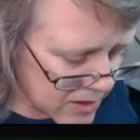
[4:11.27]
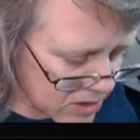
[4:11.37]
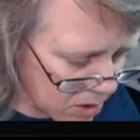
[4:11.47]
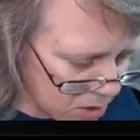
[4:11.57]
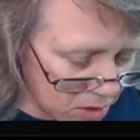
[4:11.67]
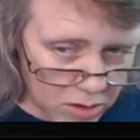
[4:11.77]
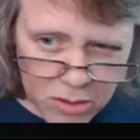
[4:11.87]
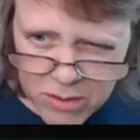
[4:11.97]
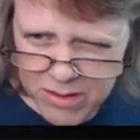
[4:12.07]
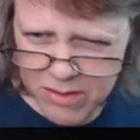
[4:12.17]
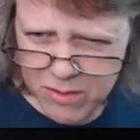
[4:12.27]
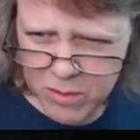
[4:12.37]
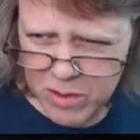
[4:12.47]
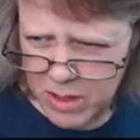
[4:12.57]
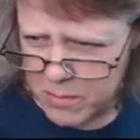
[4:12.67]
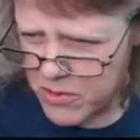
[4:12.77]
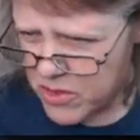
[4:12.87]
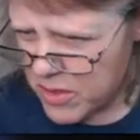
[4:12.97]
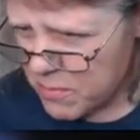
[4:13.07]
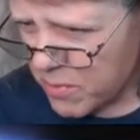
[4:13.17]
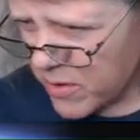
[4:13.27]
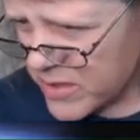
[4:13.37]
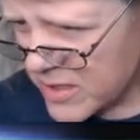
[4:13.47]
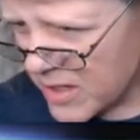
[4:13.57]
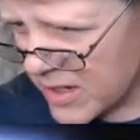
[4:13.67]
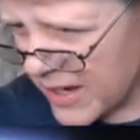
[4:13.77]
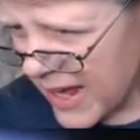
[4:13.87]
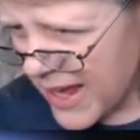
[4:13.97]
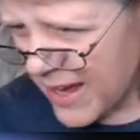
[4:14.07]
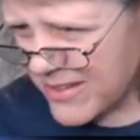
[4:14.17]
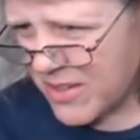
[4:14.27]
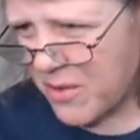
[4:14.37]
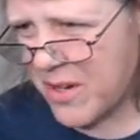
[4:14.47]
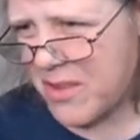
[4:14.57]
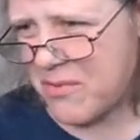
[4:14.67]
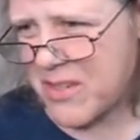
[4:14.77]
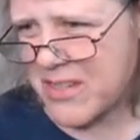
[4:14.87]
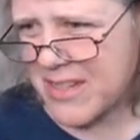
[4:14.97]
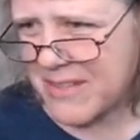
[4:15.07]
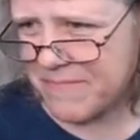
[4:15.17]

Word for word: so the commission person. Hey, how's it going, Anthracia?